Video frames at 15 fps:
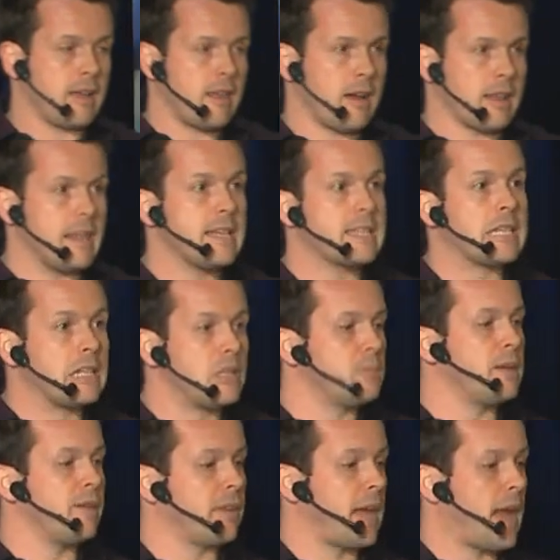I, I, think it's a little
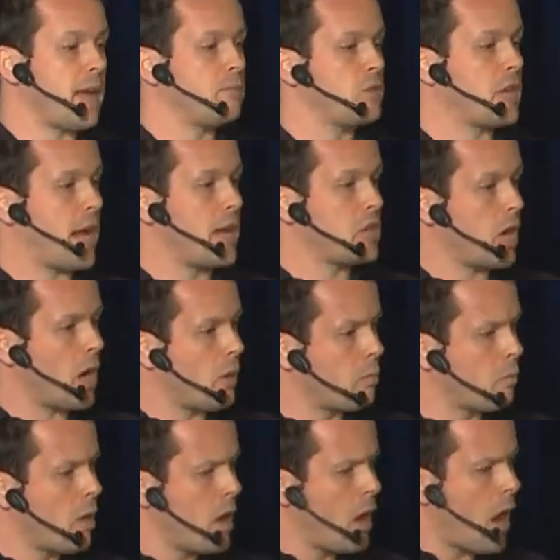bit of a game changer. I,
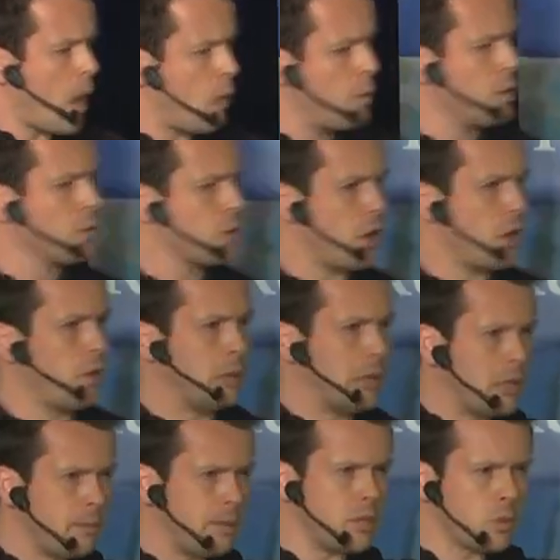I, will show you a
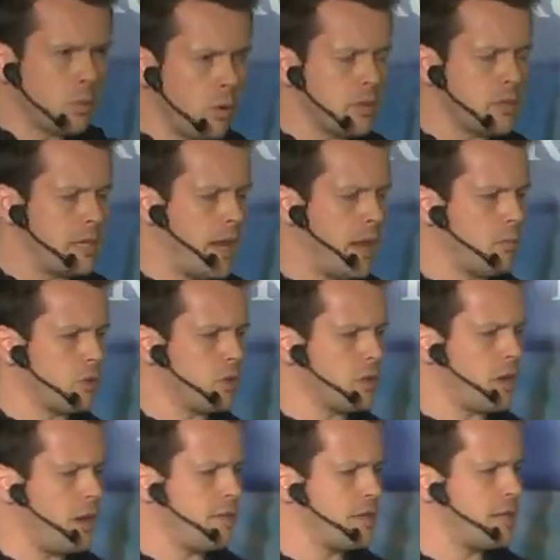little bit towards the end. We'll just
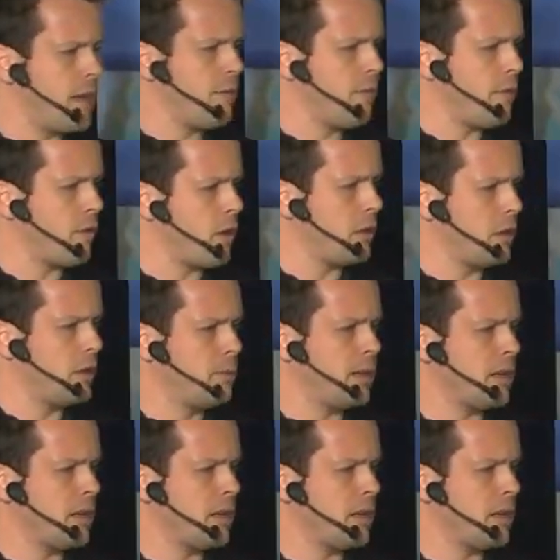kind of see if we've got a little